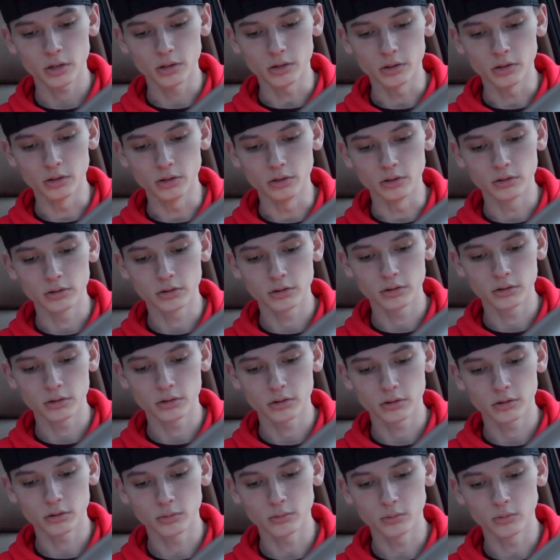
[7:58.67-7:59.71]
Yeesh.
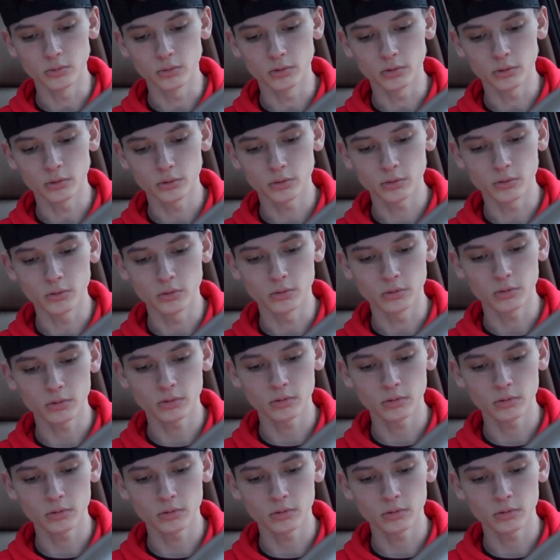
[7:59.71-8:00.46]
Ooh, ooh.